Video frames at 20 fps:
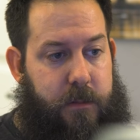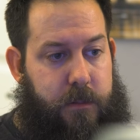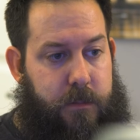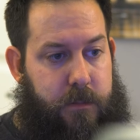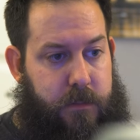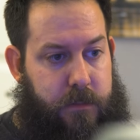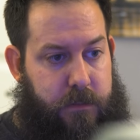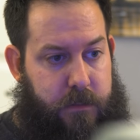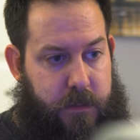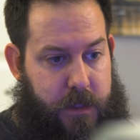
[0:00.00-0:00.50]

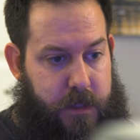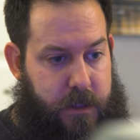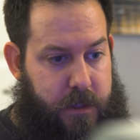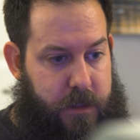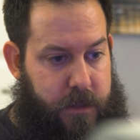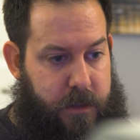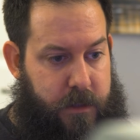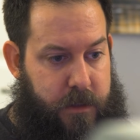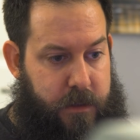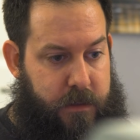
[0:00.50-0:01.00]
M,
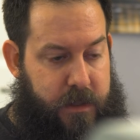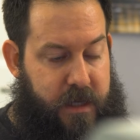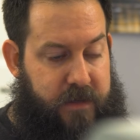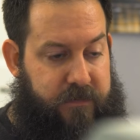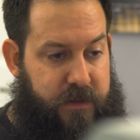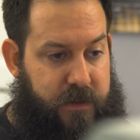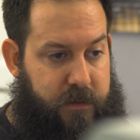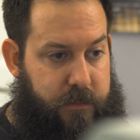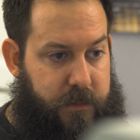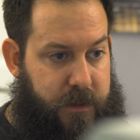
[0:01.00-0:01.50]
uh,
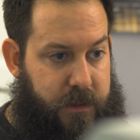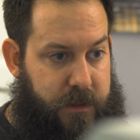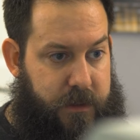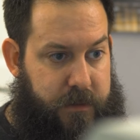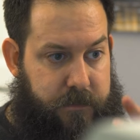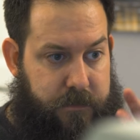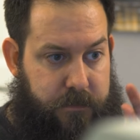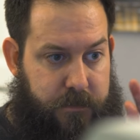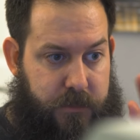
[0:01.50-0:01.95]
NVMe